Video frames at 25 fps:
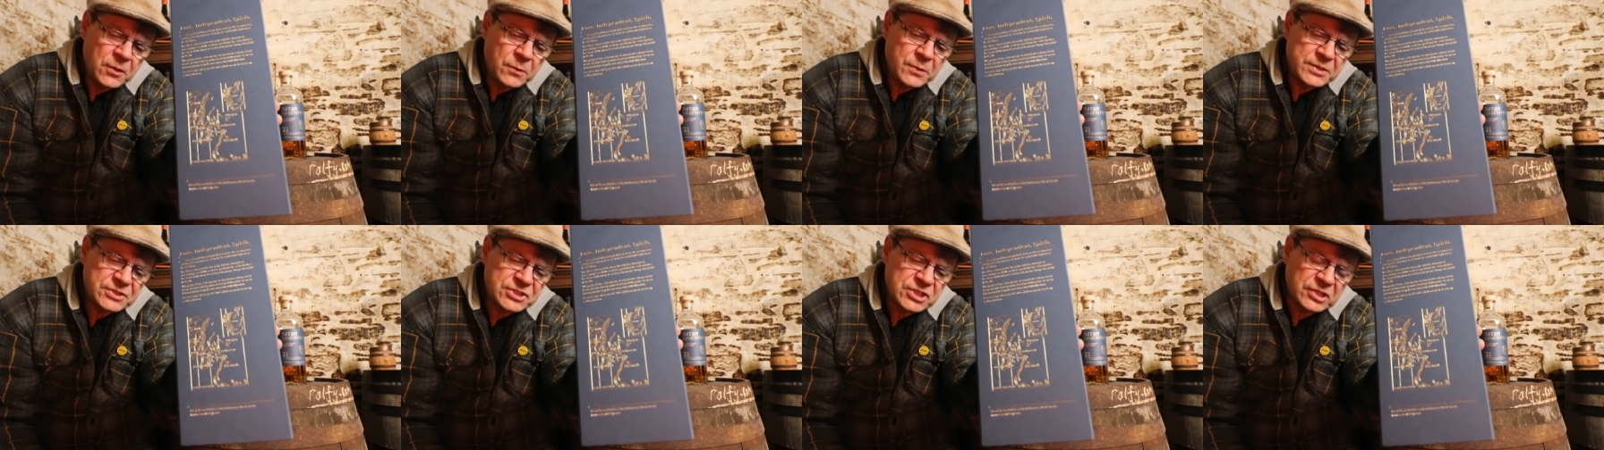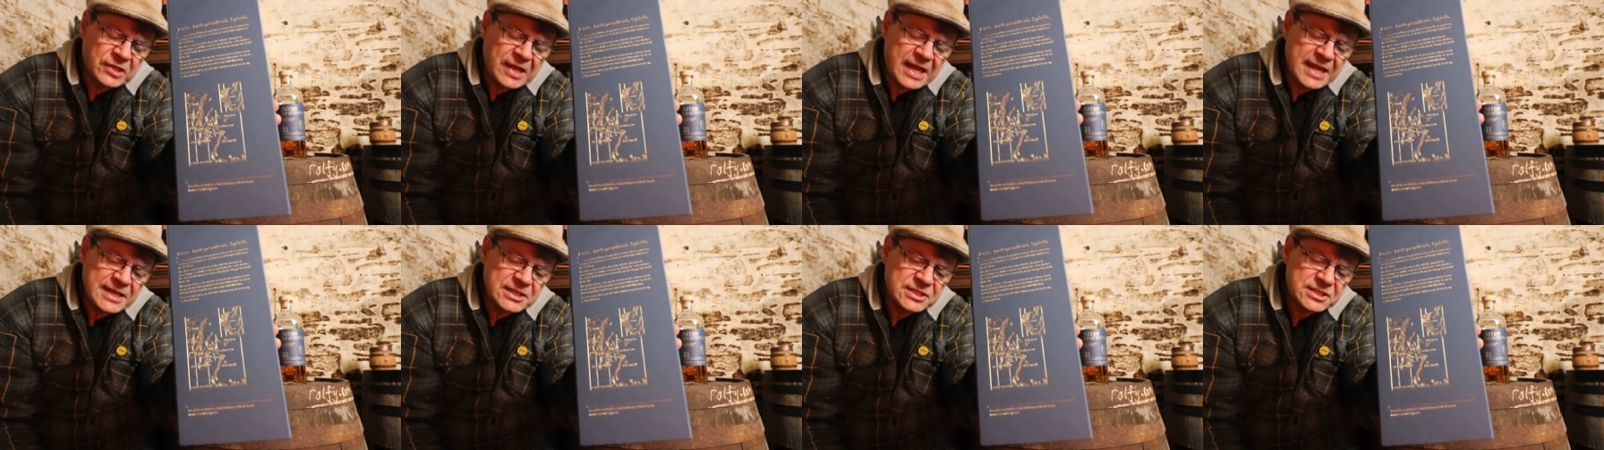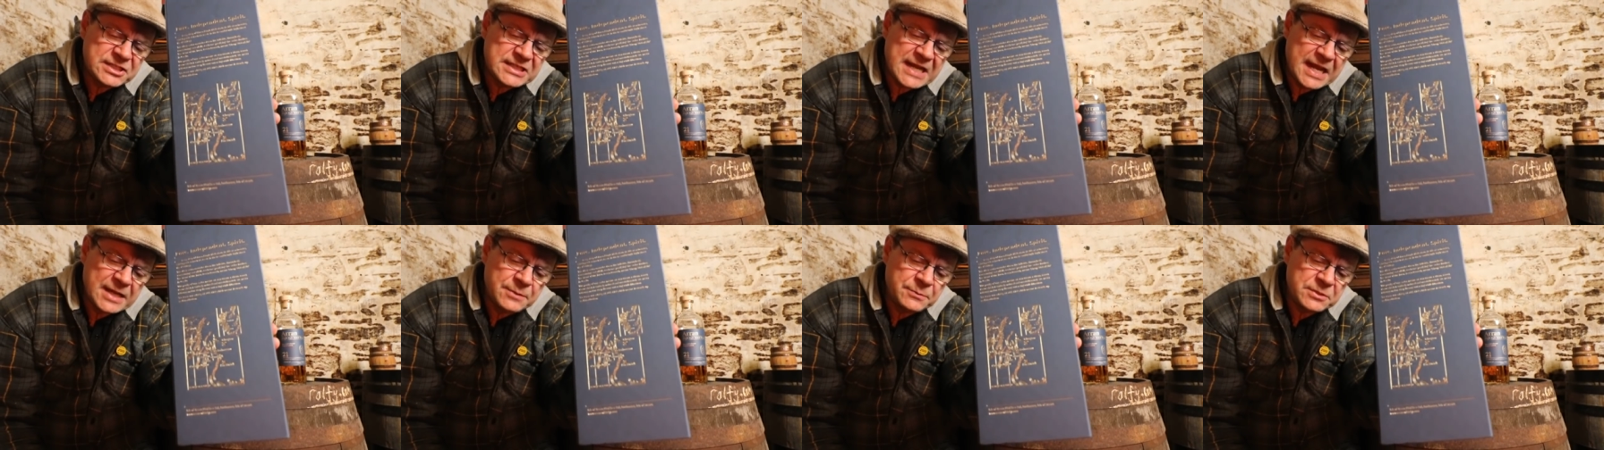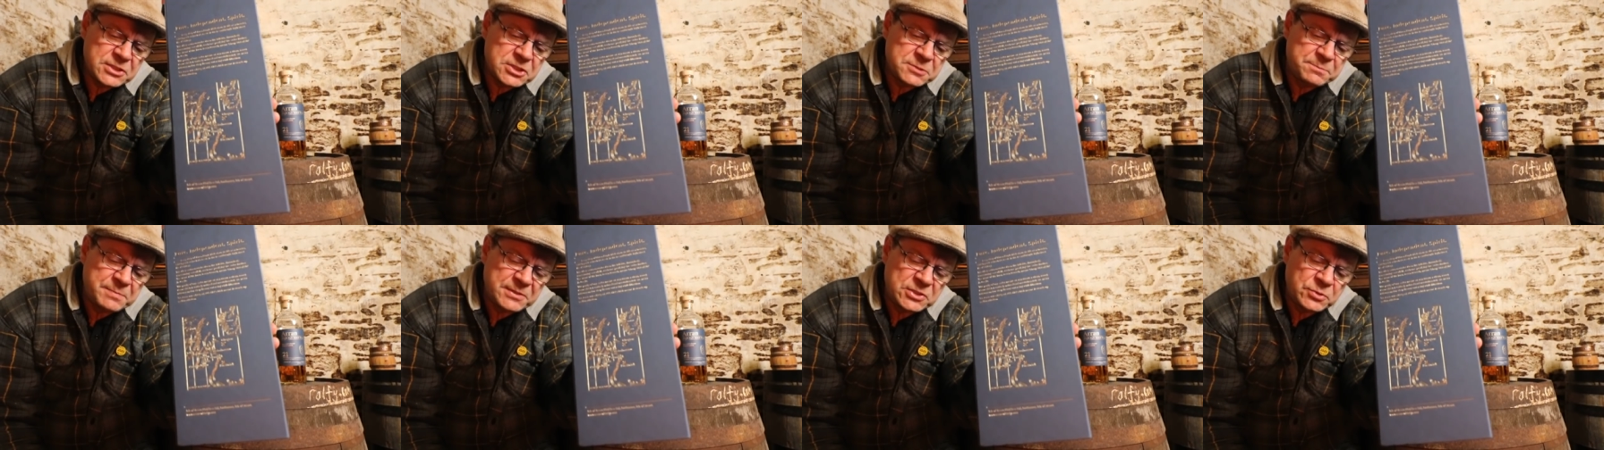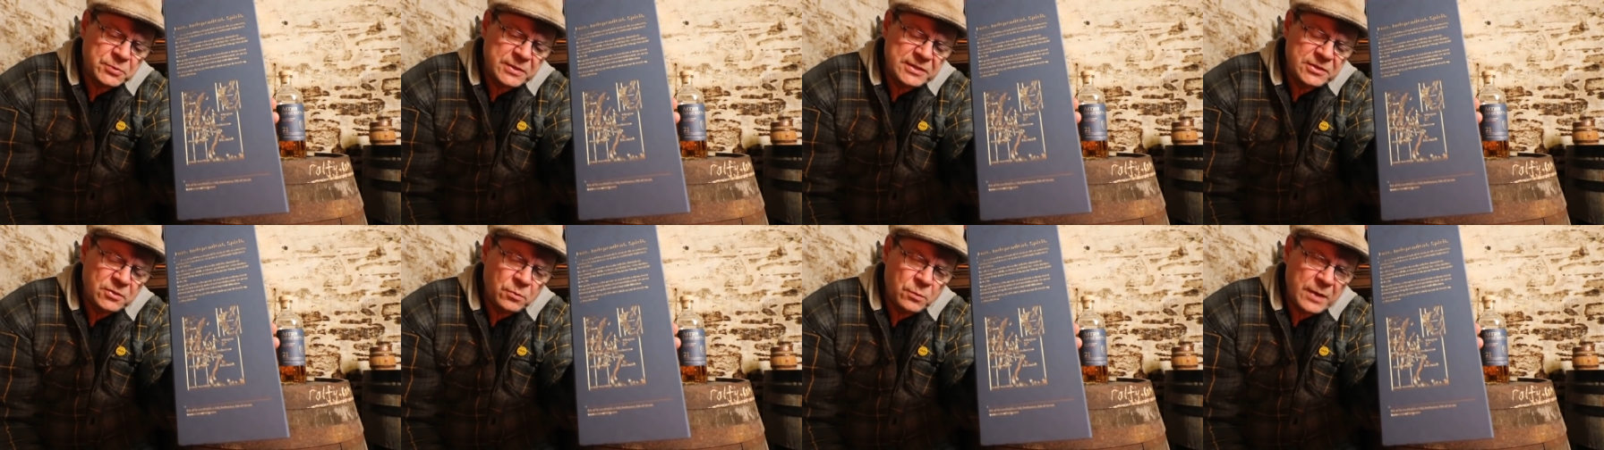which lies sandwiched
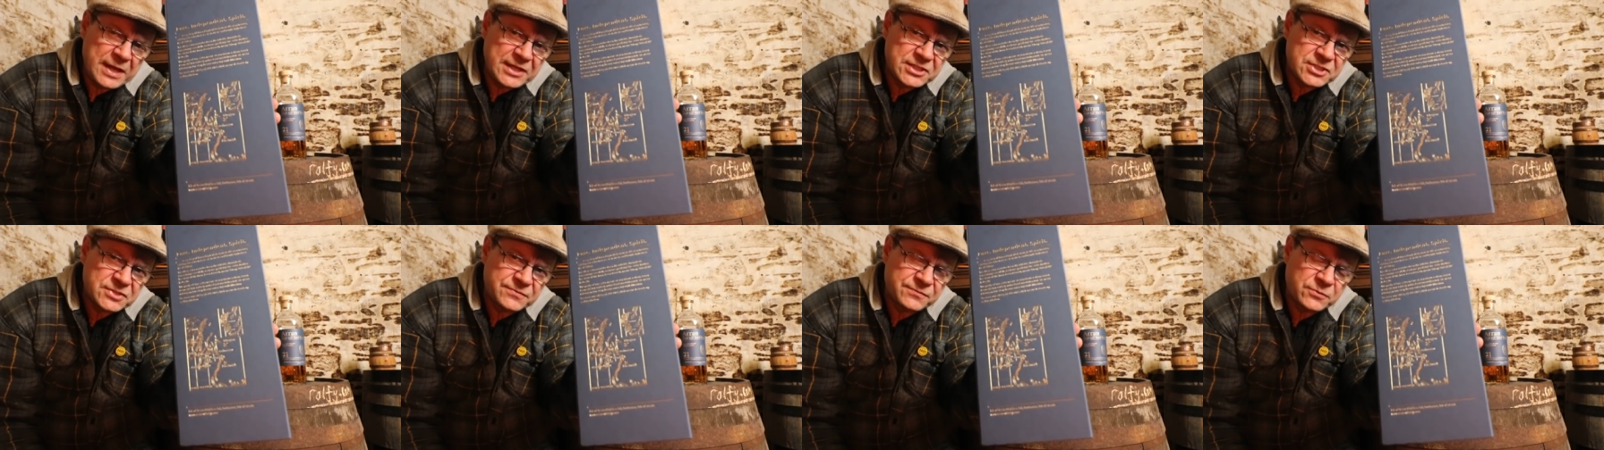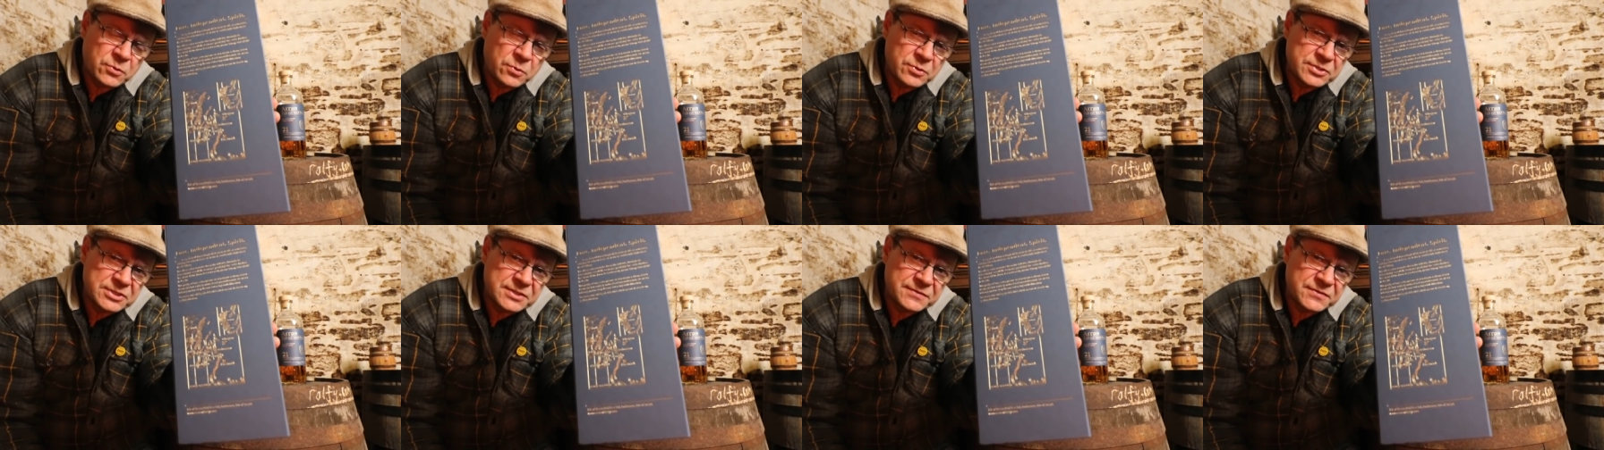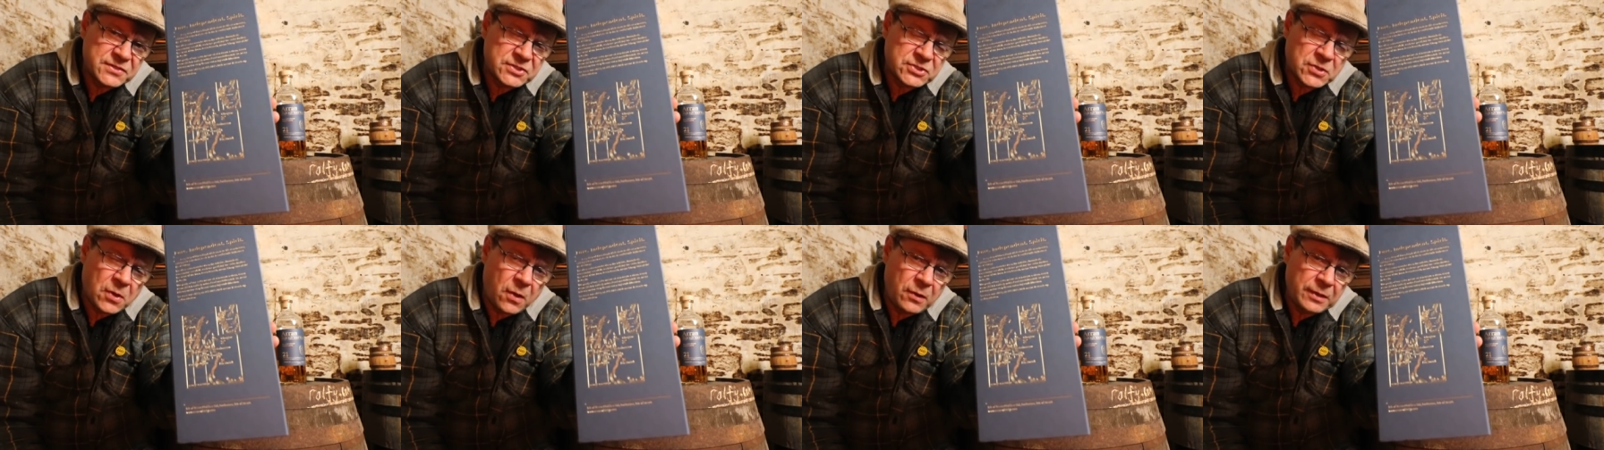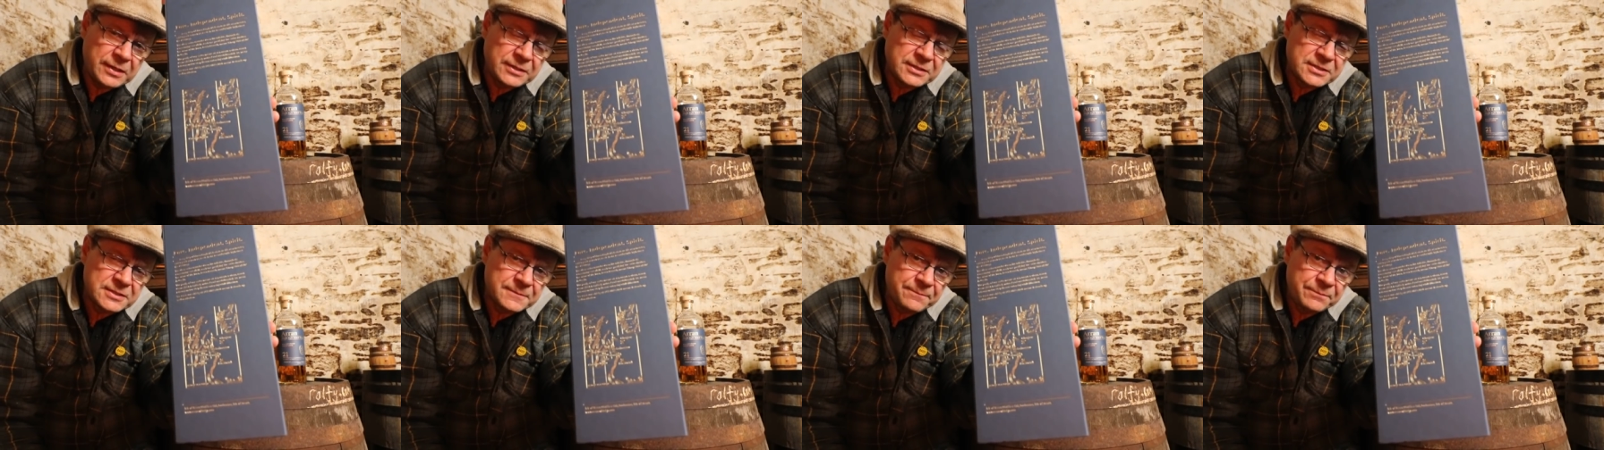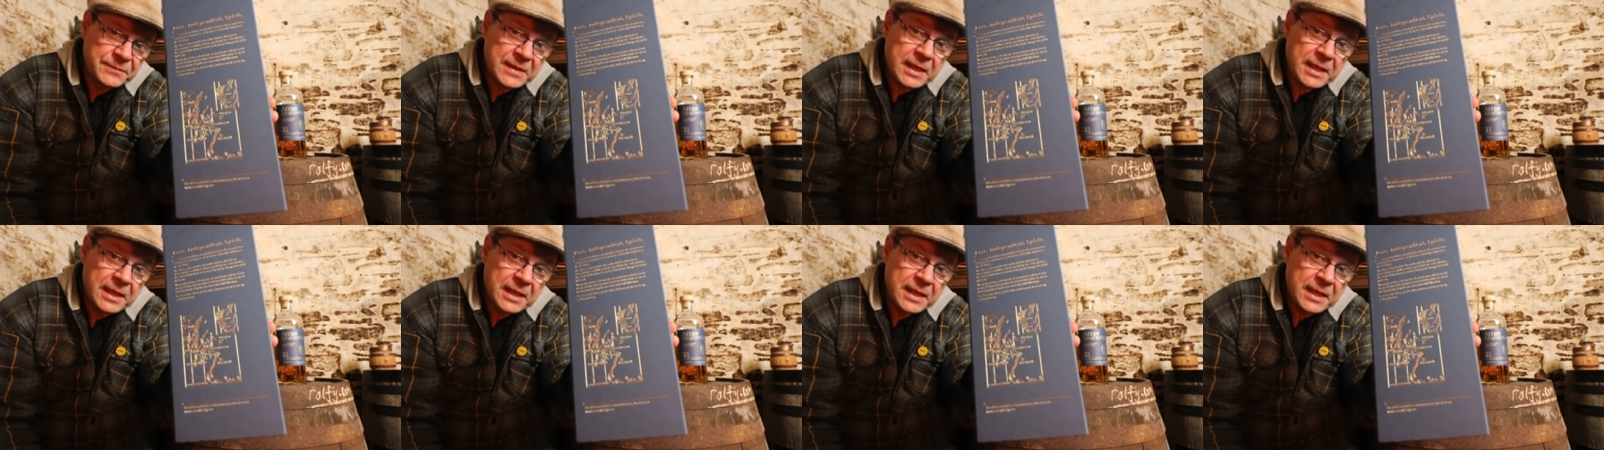between the west coast of Scotland,